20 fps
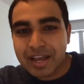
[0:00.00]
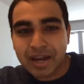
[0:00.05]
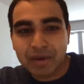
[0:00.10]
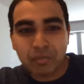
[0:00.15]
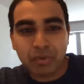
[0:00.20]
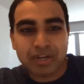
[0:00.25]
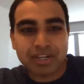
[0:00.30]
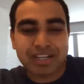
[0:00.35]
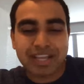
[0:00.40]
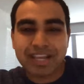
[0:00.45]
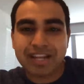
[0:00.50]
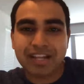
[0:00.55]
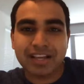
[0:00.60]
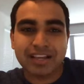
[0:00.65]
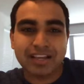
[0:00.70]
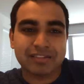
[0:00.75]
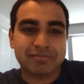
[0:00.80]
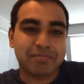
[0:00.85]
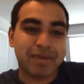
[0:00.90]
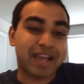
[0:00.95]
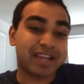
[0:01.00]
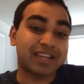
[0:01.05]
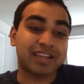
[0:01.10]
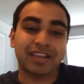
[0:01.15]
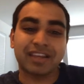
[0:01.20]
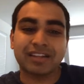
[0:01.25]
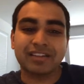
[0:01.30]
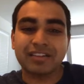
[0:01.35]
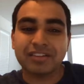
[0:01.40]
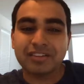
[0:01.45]
and what data is backing
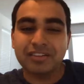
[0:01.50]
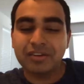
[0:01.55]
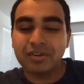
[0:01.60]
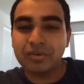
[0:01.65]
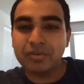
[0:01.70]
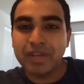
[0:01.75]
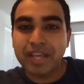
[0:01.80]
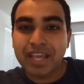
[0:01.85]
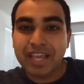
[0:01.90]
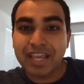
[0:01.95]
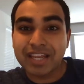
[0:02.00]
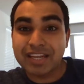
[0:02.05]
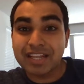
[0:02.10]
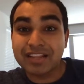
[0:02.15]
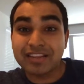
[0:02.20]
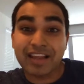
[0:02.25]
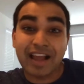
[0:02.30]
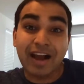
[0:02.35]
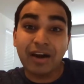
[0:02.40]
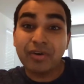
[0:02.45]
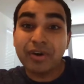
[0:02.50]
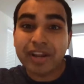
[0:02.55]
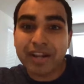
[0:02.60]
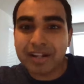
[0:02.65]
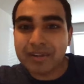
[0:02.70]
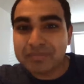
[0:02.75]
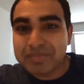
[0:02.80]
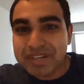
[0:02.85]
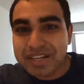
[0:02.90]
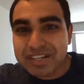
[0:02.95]
it. So it needs our
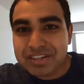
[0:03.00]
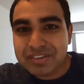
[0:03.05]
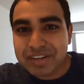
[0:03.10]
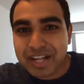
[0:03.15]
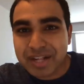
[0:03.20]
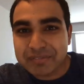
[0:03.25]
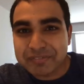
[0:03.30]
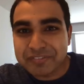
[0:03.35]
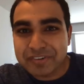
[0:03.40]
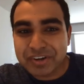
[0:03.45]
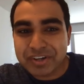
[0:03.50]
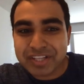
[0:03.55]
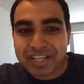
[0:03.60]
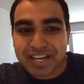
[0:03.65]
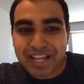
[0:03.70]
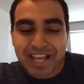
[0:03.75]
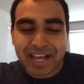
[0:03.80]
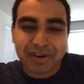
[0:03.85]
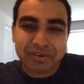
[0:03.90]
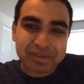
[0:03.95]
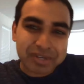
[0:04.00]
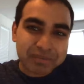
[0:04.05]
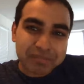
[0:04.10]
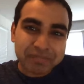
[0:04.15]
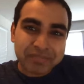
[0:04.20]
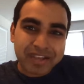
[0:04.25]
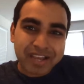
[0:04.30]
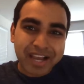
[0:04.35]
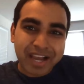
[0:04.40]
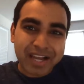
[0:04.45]
help to help figure that out
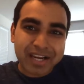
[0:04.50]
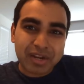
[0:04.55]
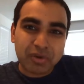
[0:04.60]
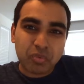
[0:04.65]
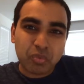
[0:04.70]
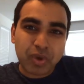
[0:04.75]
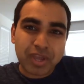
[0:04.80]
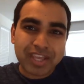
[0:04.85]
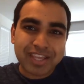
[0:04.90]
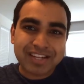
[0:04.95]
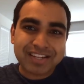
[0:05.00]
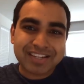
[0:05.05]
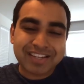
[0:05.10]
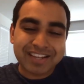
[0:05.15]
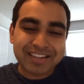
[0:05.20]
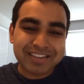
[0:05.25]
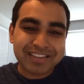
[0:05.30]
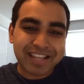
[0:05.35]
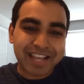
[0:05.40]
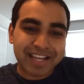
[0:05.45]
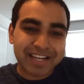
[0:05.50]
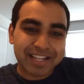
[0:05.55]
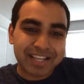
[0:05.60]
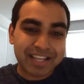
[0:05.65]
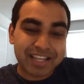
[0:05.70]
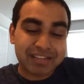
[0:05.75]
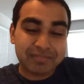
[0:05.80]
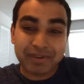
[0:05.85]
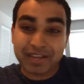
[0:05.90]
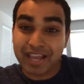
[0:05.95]
and the way it does that
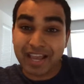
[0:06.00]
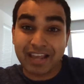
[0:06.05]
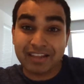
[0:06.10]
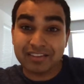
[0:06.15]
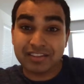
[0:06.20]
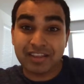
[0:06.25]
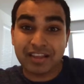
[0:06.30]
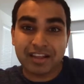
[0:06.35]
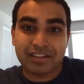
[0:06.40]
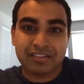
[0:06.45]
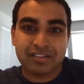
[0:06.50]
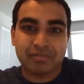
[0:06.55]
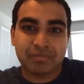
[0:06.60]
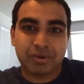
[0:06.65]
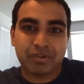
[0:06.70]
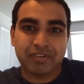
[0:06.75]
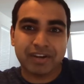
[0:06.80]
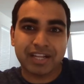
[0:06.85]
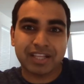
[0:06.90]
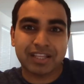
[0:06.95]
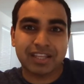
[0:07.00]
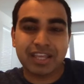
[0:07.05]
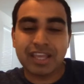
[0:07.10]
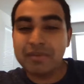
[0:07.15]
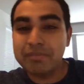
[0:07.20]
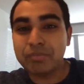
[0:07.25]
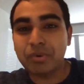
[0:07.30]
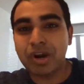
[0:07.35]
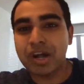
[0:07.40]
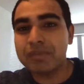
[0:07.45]
is by asking us to provide a key
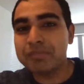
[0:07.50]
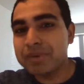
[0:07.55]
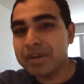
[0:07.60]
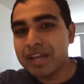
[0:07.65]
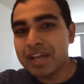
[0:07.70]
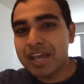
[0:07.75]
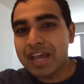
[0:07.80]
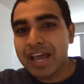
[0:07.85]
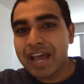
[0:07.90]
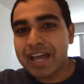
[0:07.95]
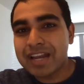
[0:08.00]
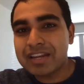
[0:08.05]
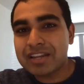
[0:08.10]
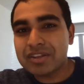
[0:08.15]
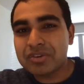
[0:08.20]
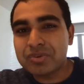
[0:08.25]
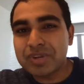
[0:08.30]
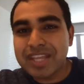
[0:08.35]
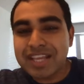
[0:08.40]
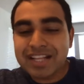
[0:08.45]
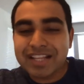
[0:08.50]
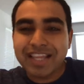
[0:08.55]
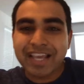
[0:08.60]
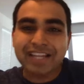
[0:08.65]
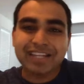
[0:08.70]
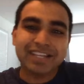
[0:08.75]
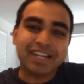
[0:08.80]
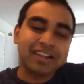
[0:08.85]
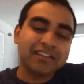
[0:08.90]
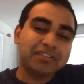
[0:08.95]
prop and uniquely
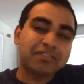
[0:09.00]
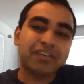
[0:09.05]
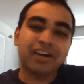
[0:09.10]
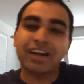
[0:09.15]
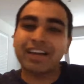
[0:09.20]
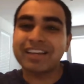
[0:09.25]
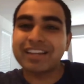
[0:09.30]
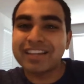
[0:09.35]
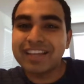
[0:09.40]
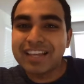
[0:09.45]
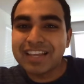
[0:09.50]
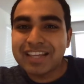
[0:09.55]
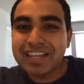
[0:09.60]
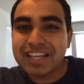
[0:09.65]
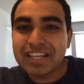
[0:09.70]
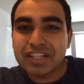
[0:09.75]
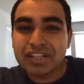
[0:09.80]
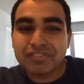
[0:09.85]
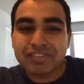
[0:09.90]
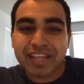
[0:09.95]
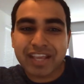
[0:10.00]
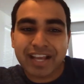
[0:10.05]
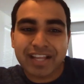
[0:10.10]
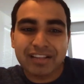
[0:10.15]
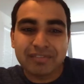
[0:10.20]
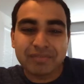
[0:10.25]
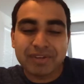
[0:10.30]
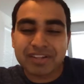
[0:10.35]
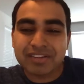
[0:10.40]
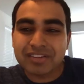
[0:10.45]
identifying each of the
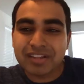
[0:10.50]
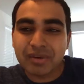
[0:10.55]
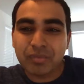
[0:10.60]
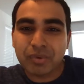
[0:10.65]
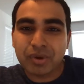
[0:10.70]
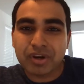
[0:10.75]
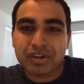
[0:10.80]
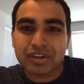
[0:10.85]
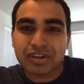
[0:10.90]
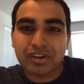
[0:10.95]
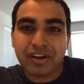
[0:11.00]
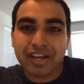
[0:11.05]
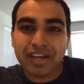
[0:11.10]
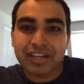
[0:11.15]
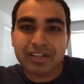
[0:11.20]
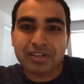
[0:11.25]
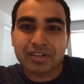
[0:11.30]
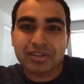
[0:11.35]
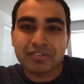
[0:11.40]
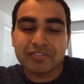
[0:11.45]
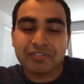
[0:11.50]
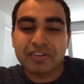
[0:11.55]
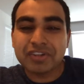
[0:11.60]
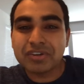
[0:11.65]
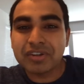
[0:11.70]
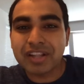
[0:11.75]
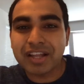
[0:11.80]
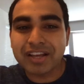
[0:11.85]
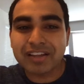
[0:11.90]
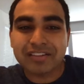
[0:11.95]
elements that we are trying to
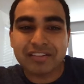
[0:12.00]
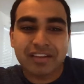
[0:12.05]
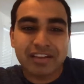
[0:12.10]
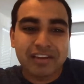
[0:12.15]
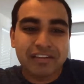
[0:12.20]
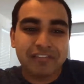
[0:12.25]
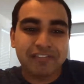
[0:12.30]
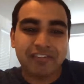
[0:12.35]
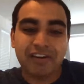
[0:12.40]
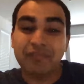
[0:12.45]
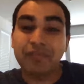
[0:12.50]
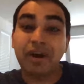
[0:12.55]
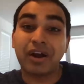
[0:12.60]
visualize from